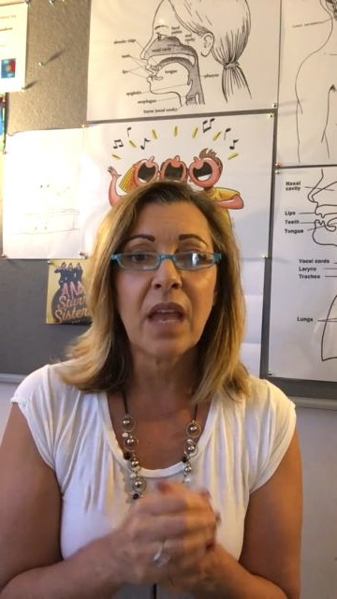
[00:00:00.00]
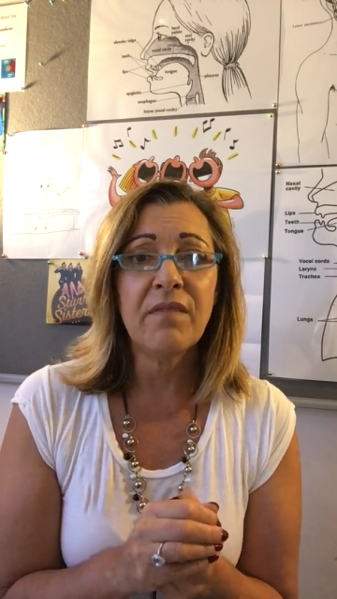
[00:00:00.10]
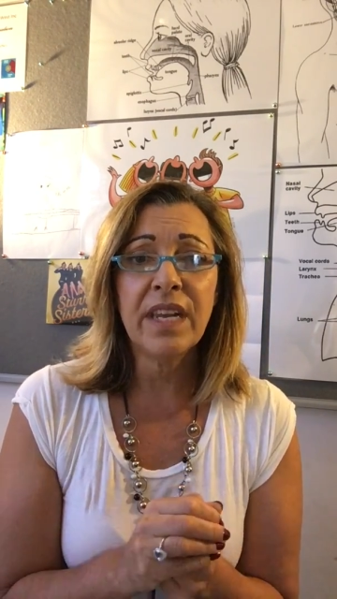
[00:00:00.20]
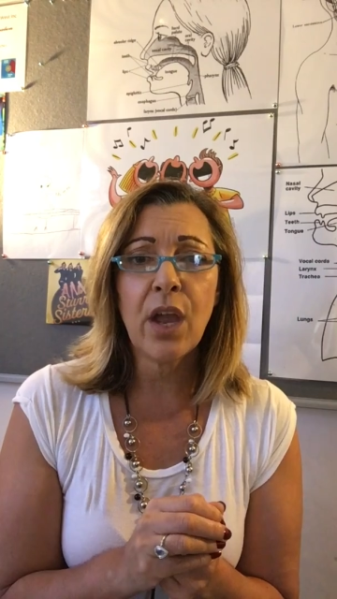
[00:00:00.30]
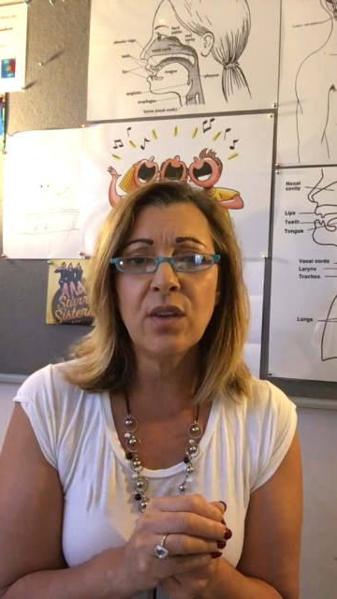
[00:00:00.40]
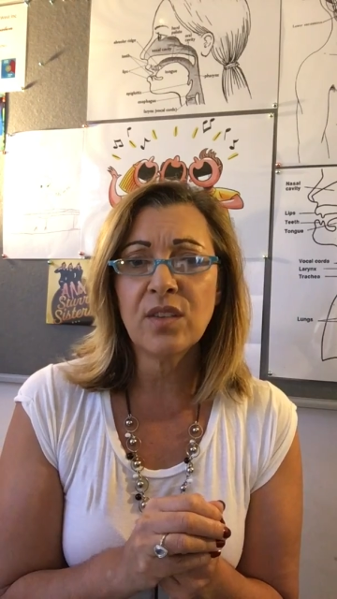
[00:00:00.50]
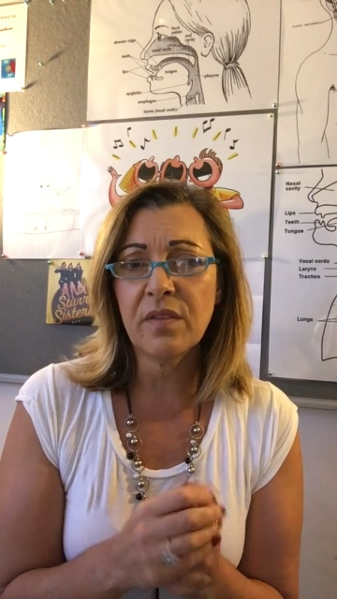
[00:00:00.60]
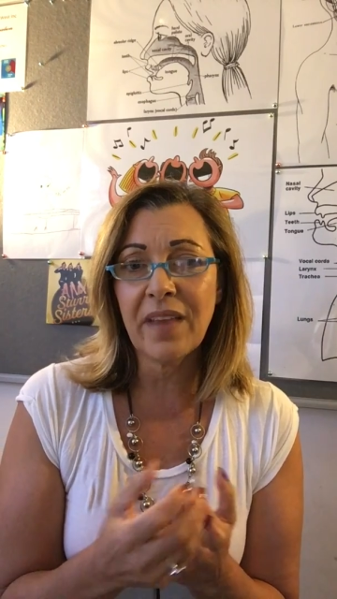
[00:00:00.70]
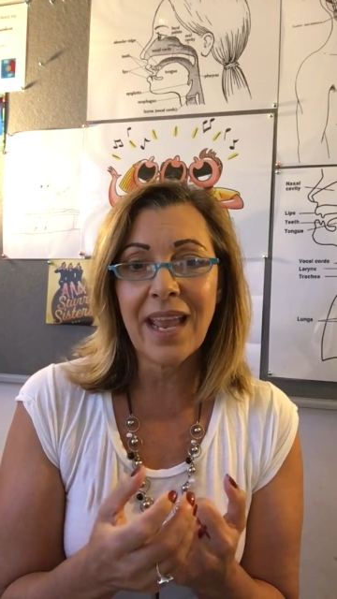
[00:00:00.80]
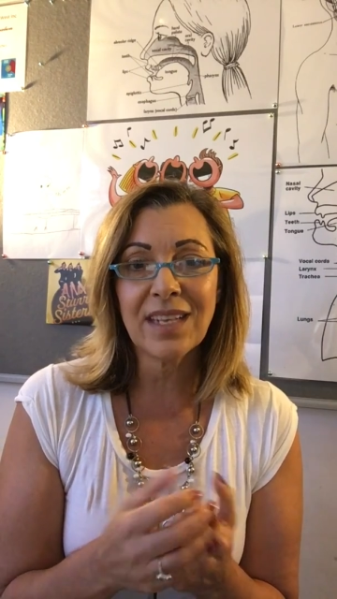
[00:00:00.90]
videos of
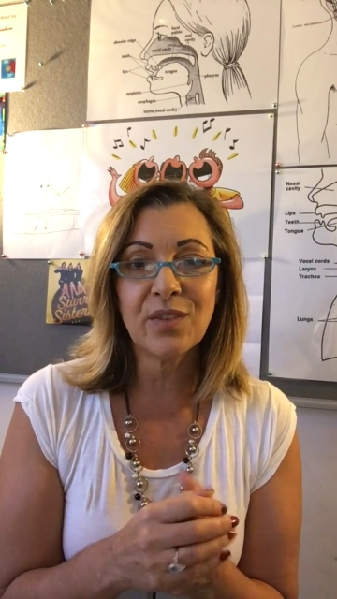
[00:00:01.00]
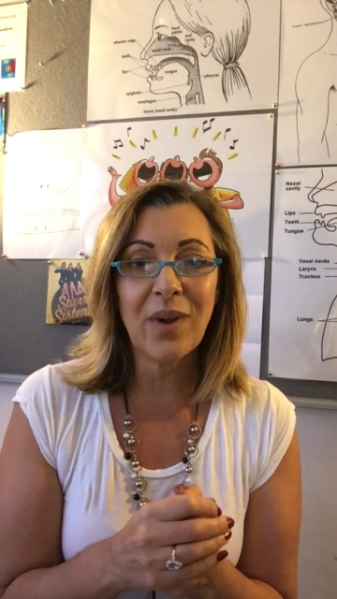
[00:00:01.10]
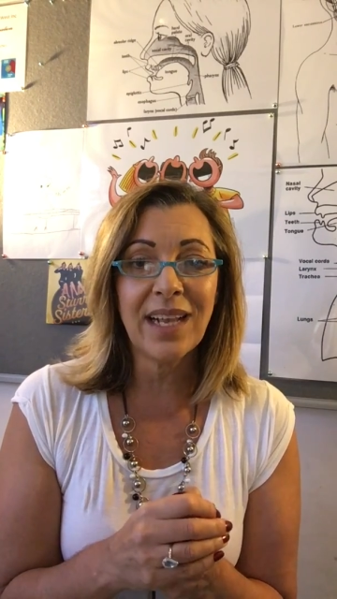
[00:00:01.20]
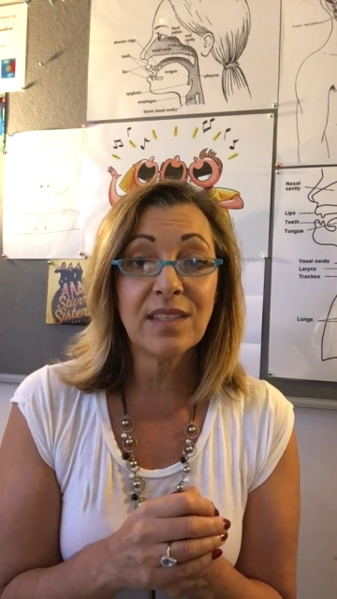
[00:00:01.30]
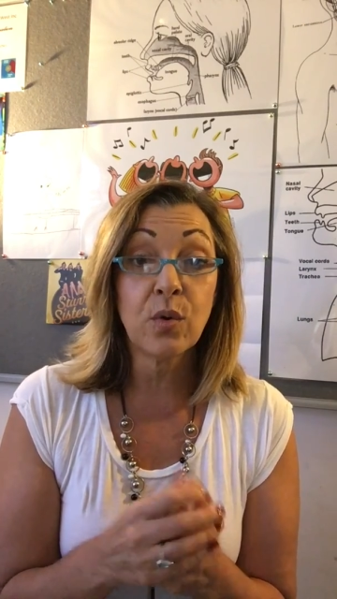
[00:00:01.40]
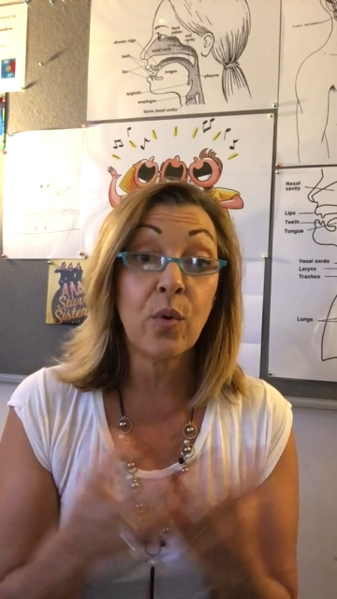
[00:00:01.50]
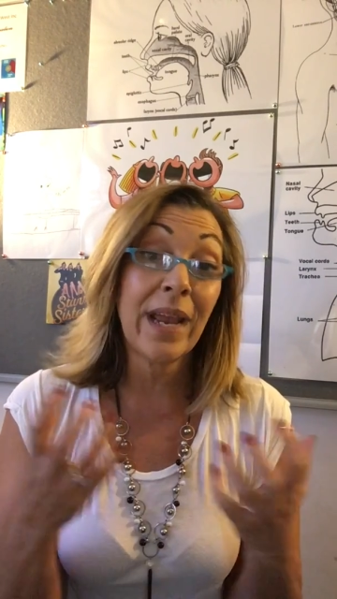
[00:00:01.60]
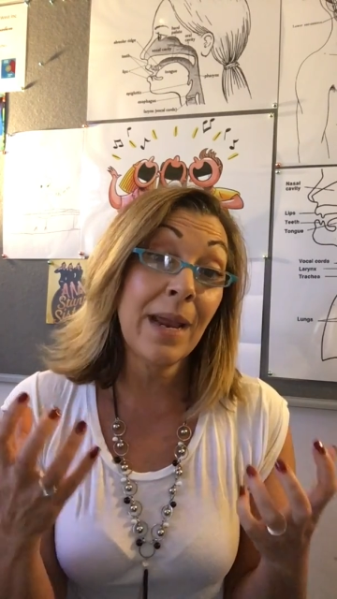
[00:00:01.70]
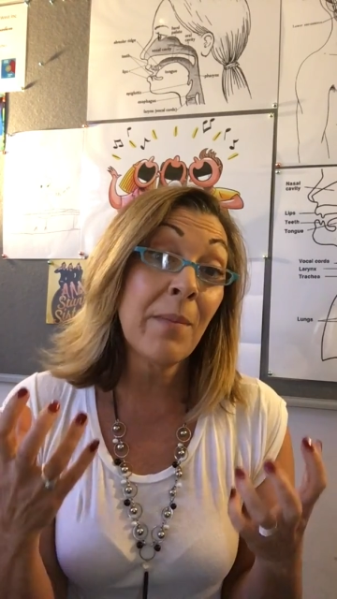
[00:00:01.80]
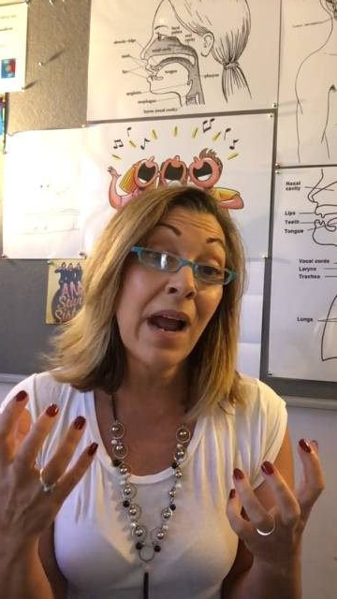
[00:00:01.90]
x-rays or
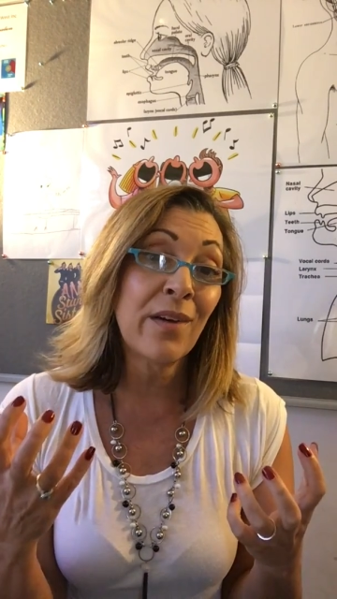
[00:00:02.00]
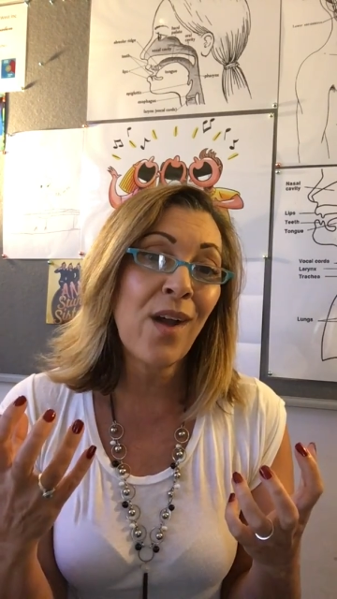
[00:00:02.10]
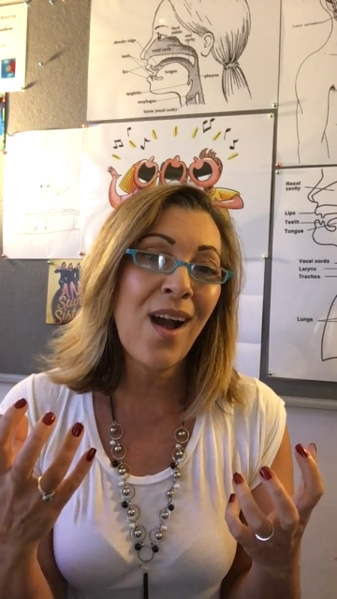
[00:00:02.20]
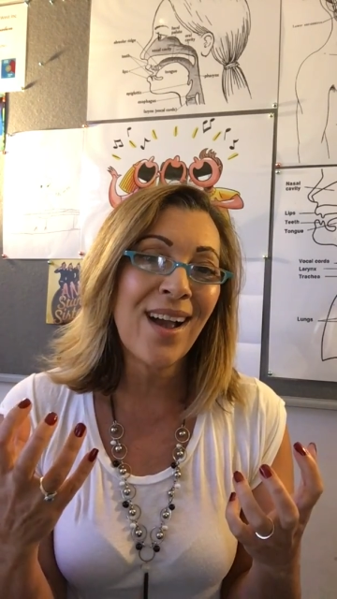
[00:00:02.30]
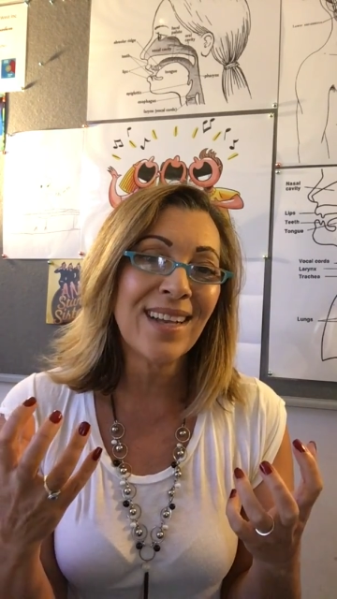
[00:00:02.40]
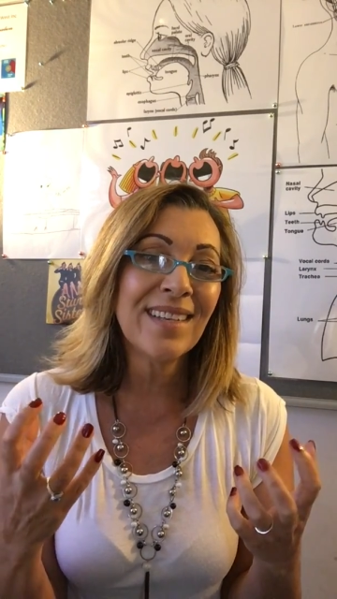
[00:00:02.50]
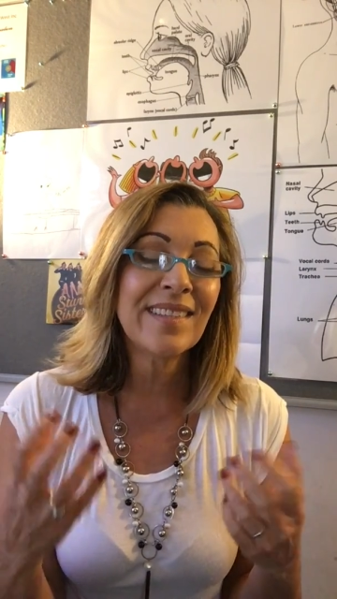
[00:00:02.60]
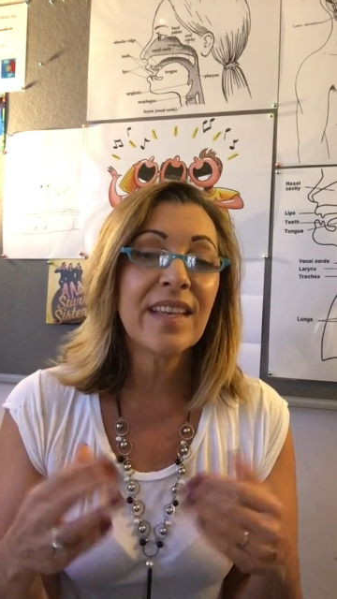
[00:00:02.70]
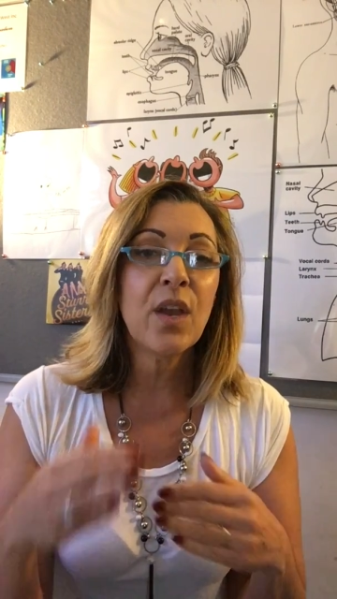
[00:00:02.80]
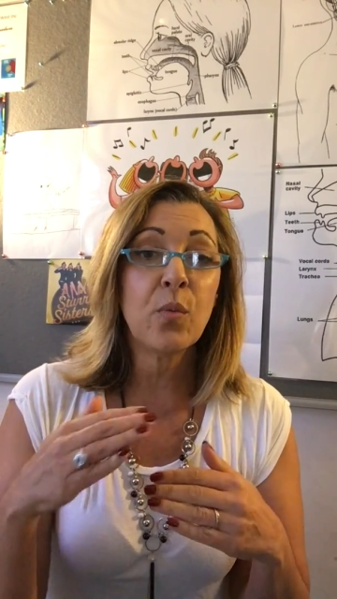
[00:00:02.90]
MRIs